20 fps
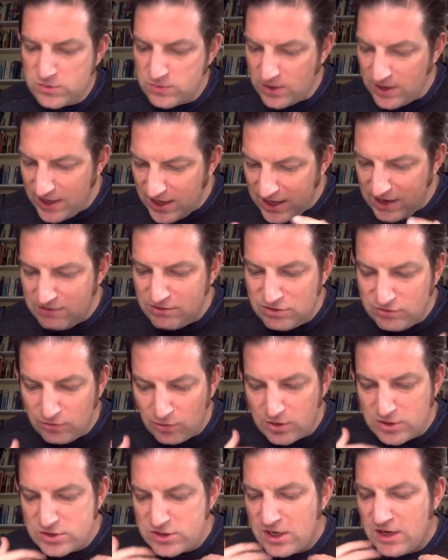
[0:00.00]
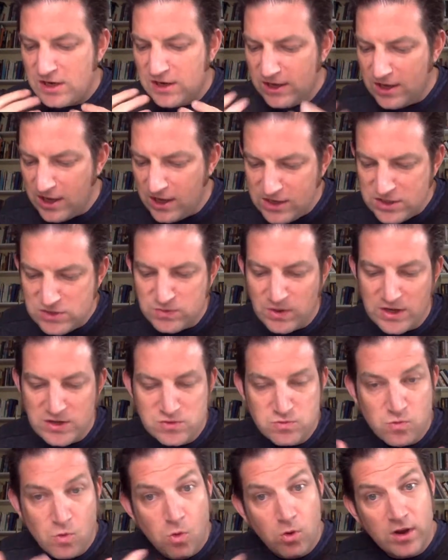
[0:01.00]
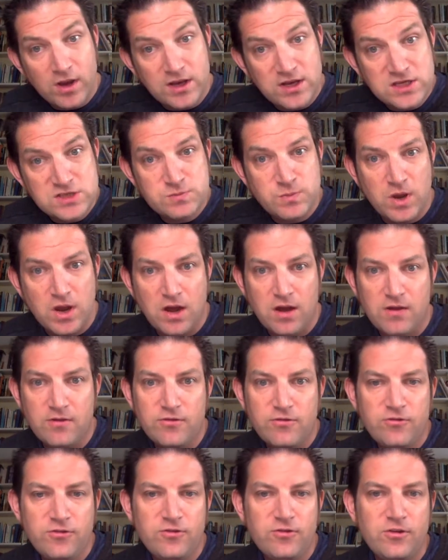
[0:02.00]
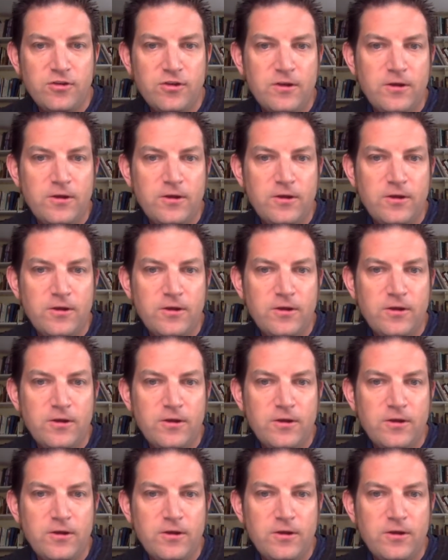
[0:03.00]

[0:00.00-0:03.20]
We want to hear his voice, learn his ways, walk in his paths."